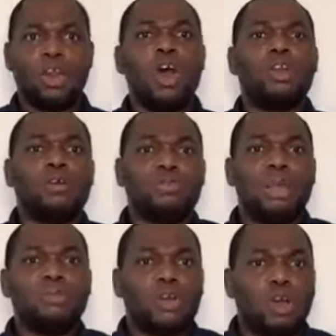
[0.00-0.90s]
All of
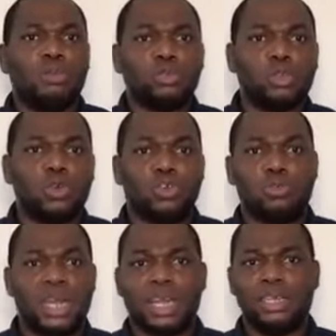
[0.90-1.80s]
them come to Yoruba
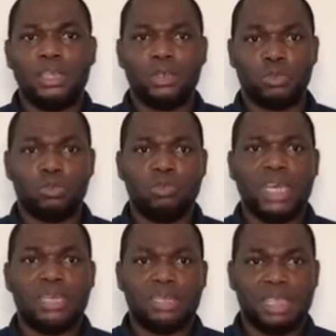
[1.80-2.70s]
land to
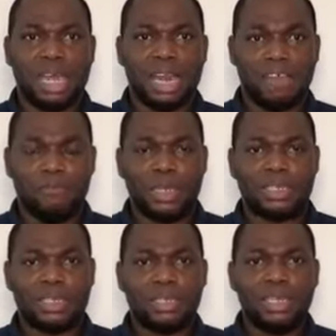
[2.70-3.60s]
make their life better.